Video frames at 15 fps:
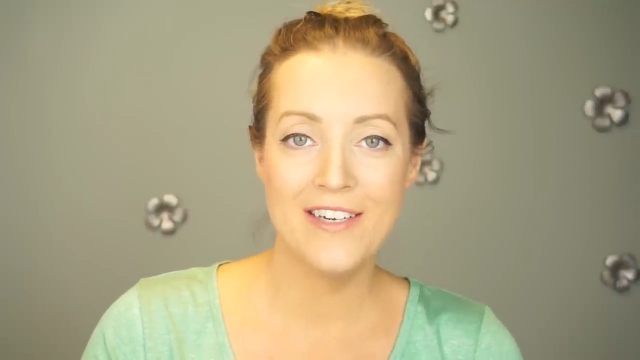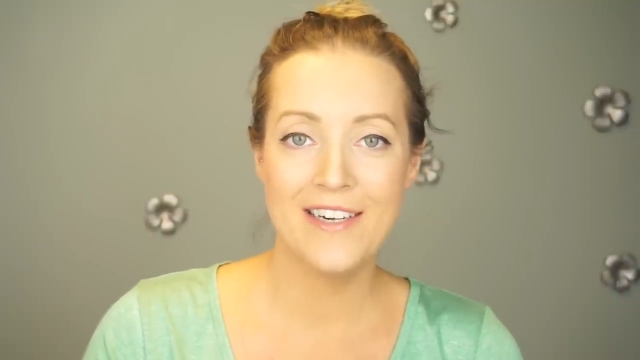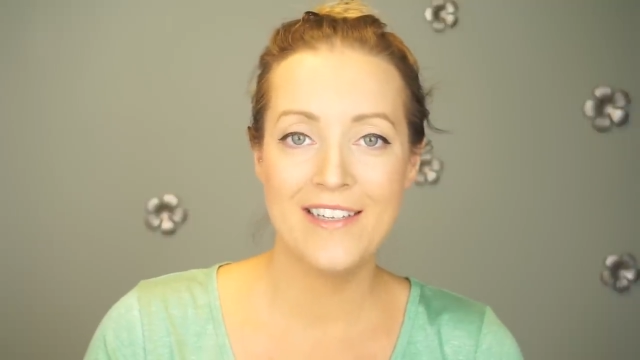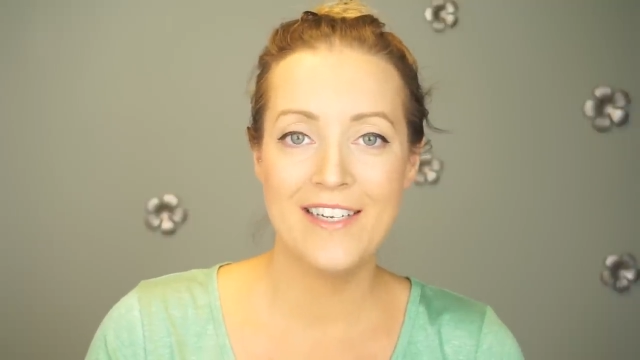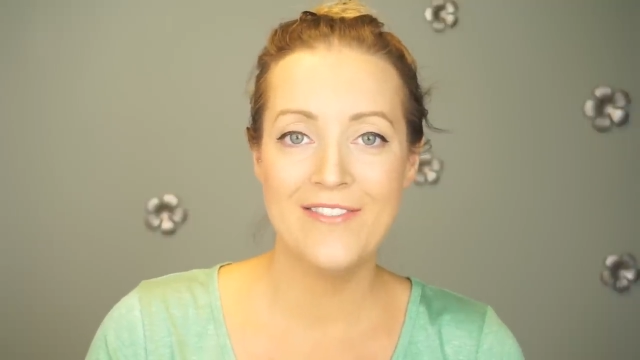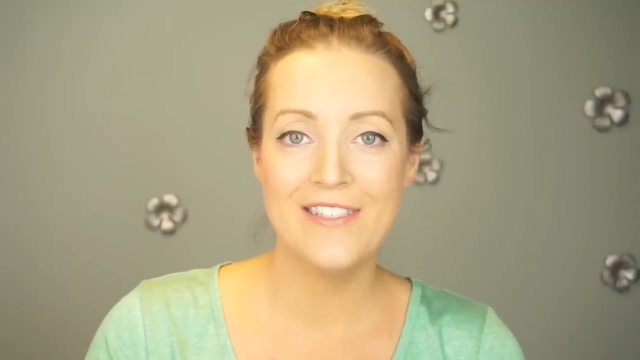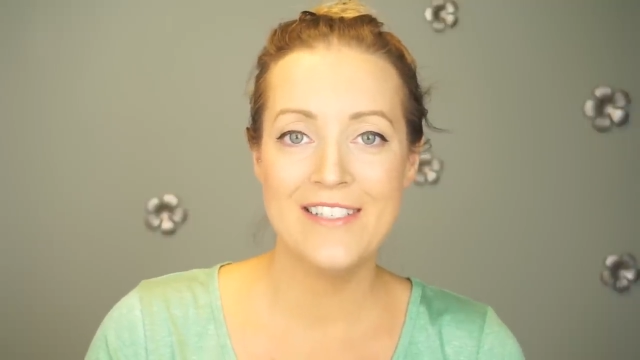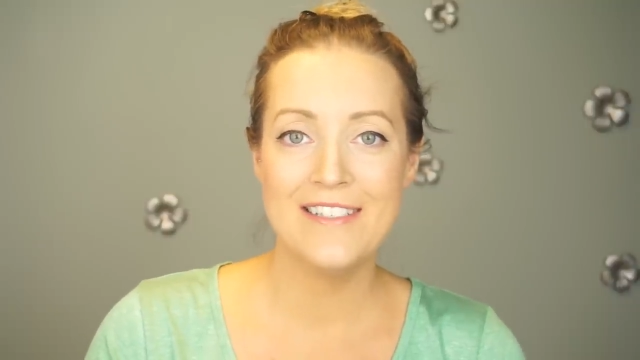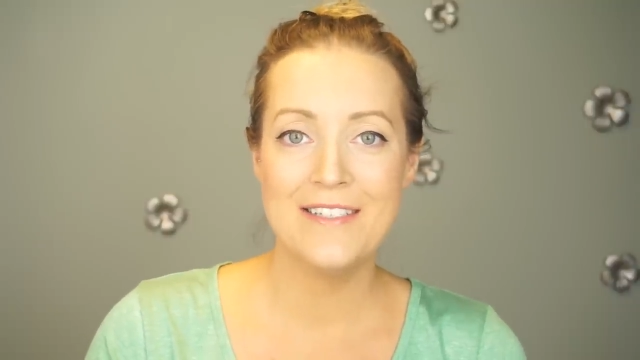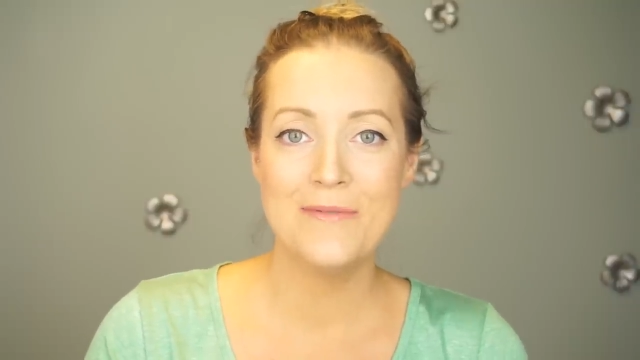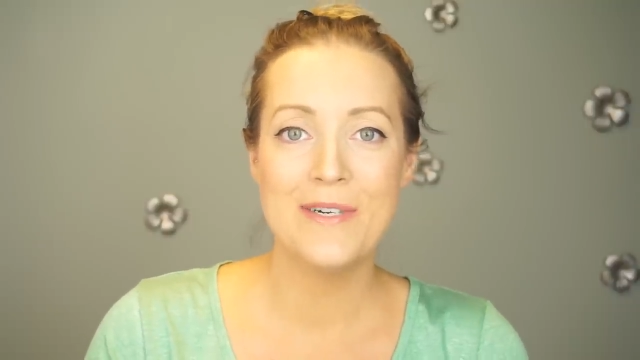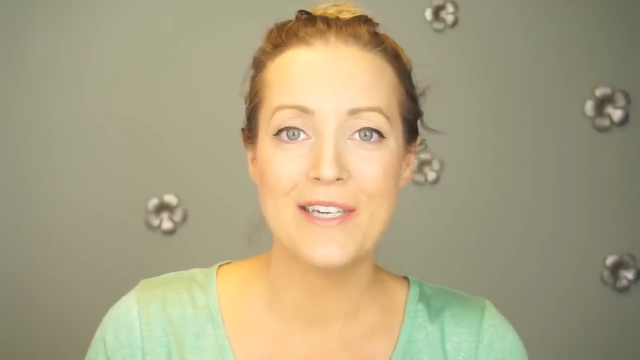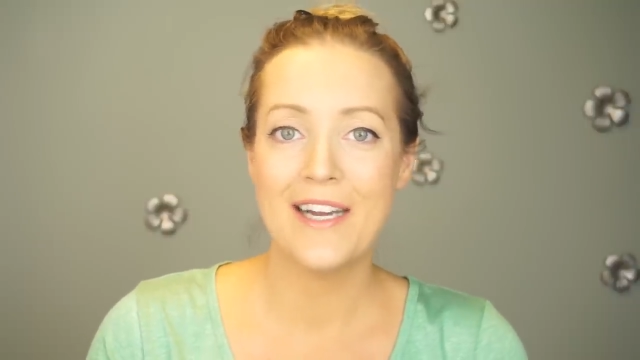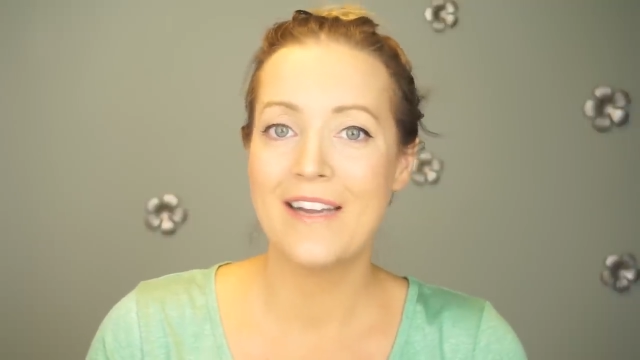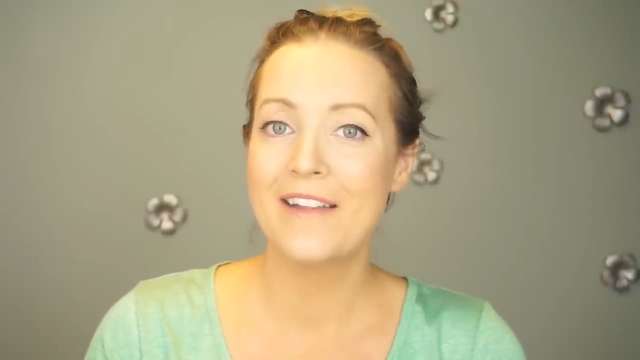I'd love to see
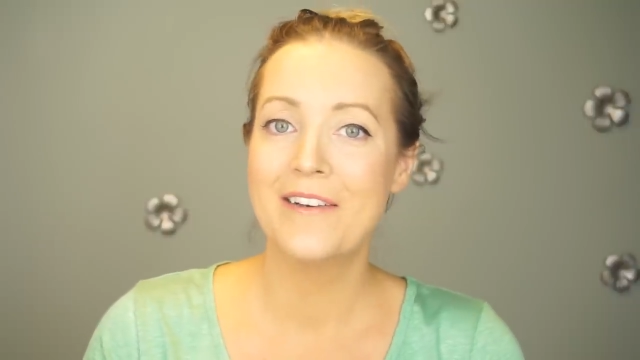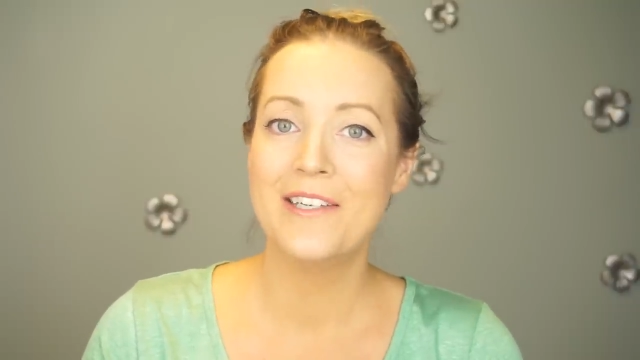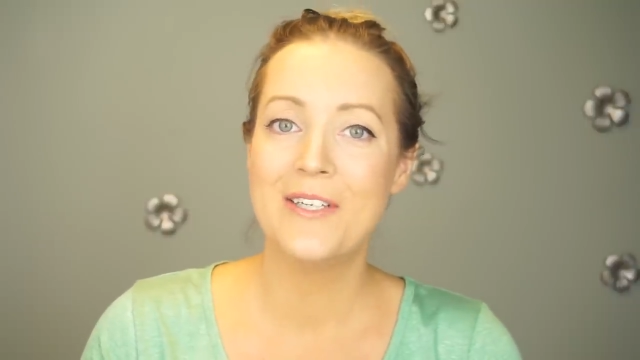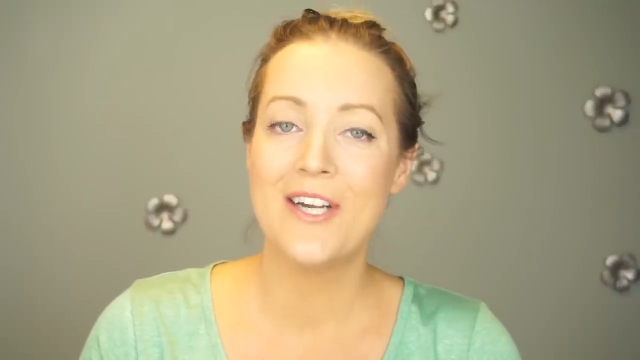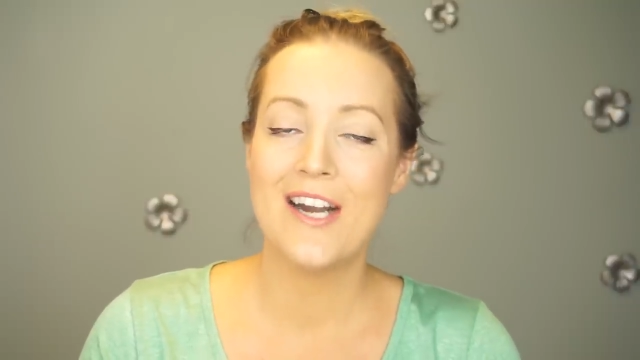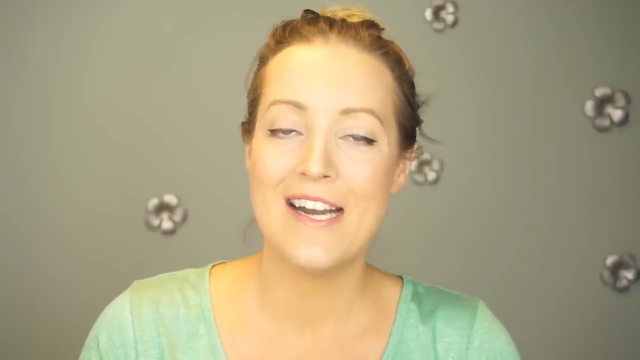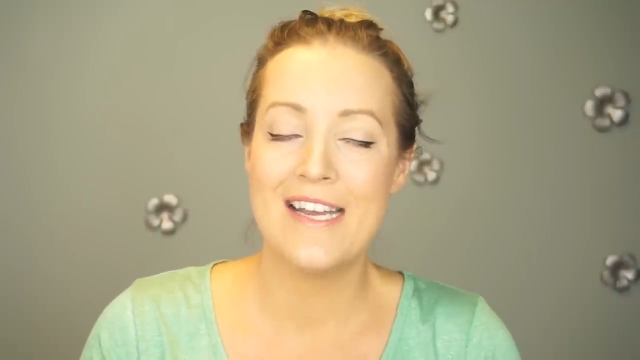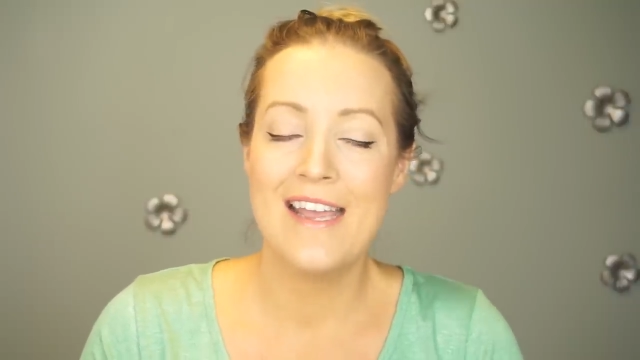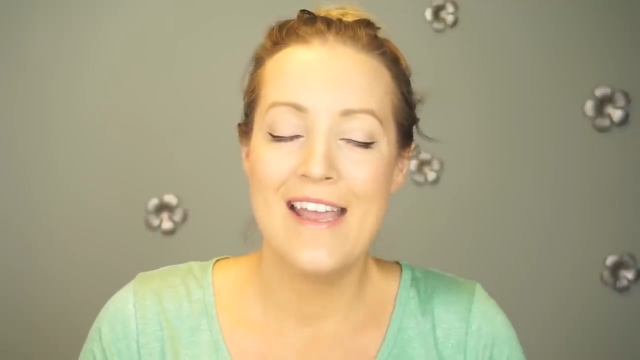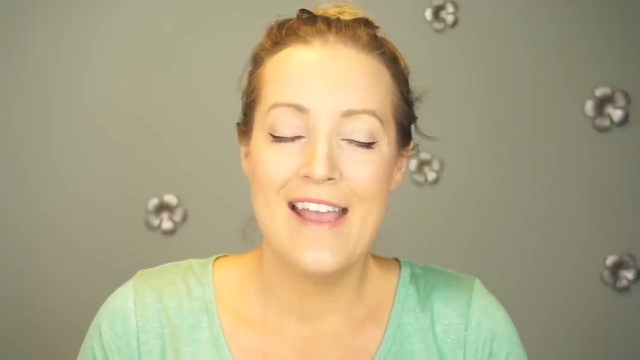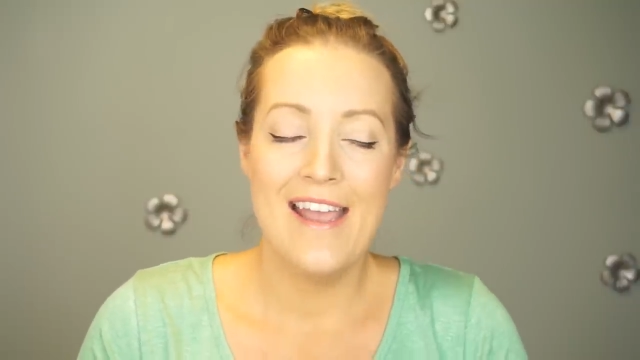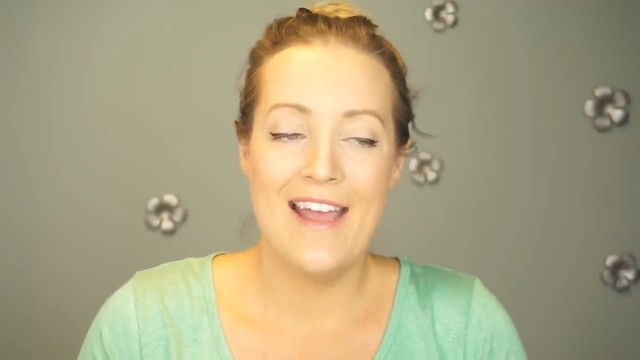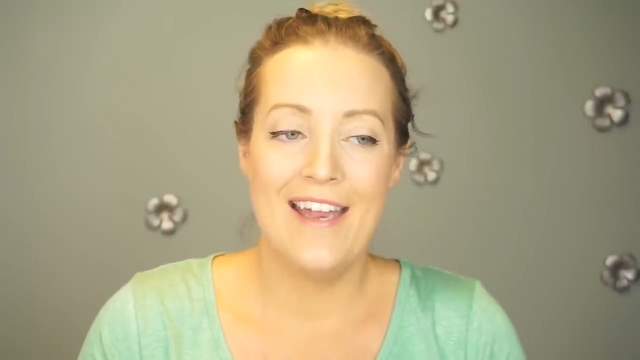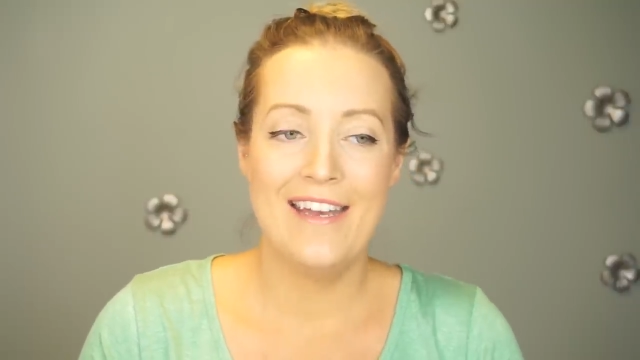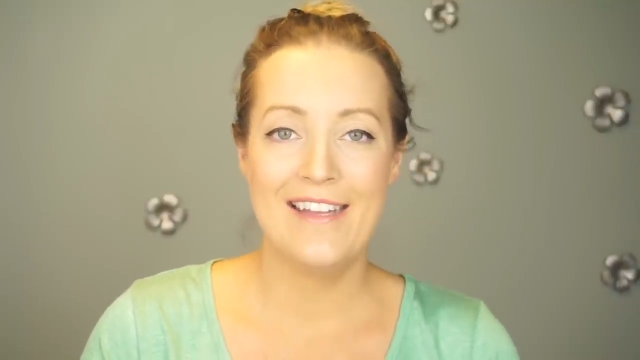what color you got,
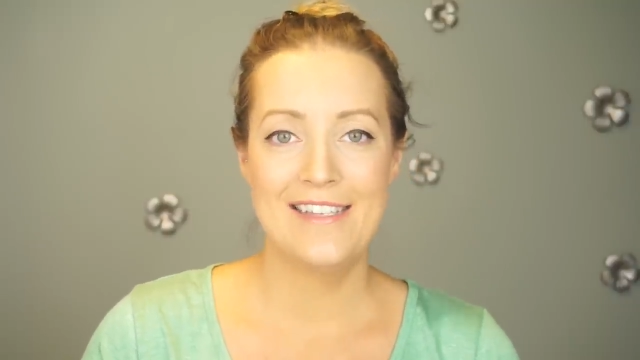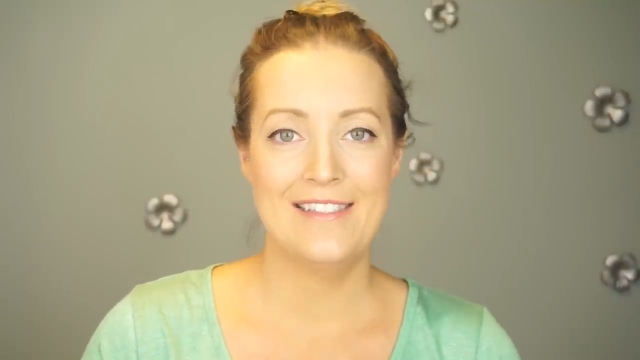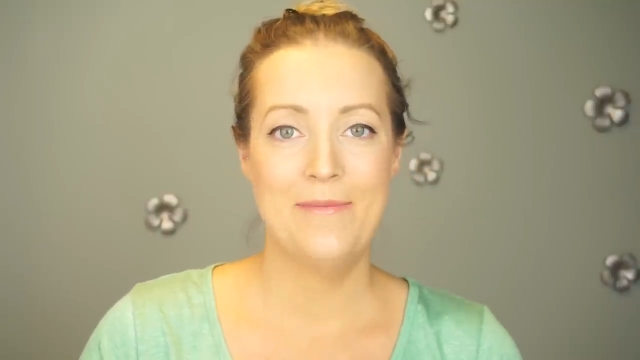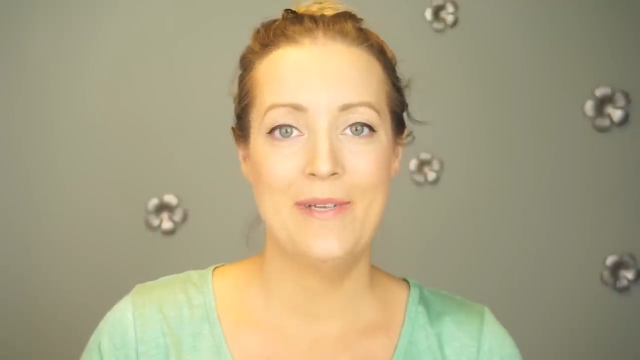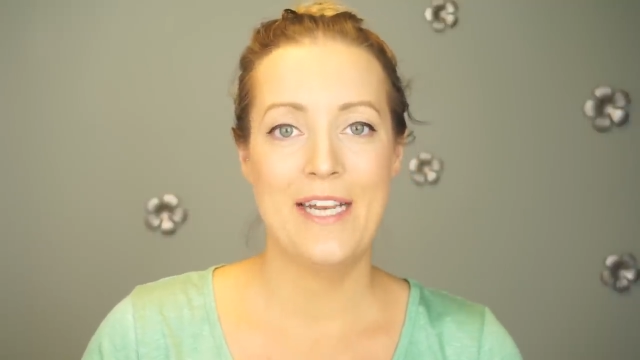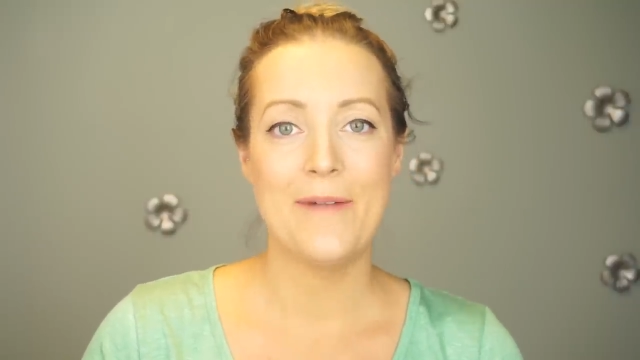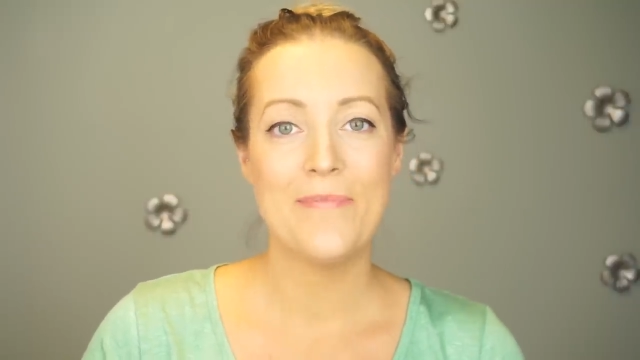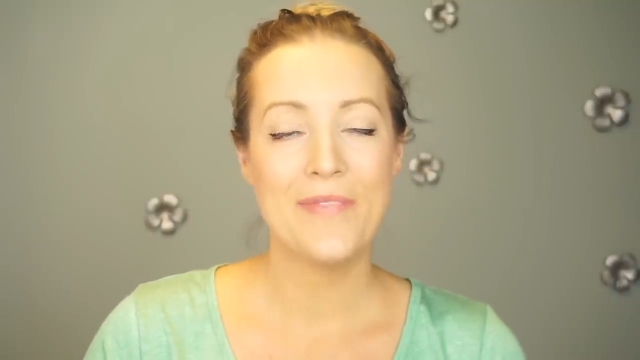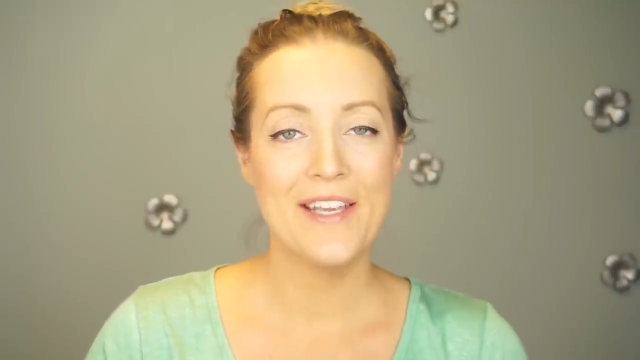and I think that's about it.